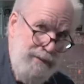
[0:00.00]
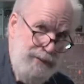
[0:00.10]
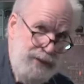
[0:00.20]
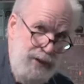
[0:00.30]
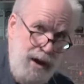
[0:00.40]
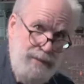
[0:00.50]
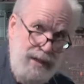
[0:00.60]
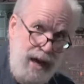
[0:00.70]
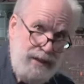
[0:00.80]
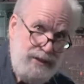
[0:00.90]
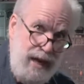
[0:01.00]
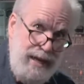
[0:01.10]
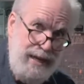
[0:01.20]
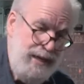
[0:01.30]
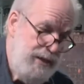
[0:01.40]
carbon
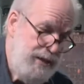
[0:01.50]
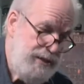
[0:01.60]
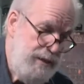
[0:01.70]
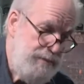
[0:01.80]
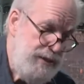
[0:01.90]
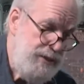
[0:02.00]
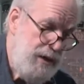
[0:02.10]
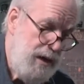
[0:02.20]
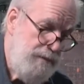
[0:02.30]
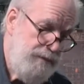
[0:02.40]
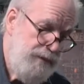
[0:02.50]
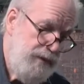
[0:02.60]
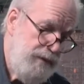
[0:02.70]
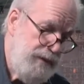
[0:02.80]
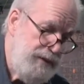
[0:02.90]
dioxide into this empty jar. Watch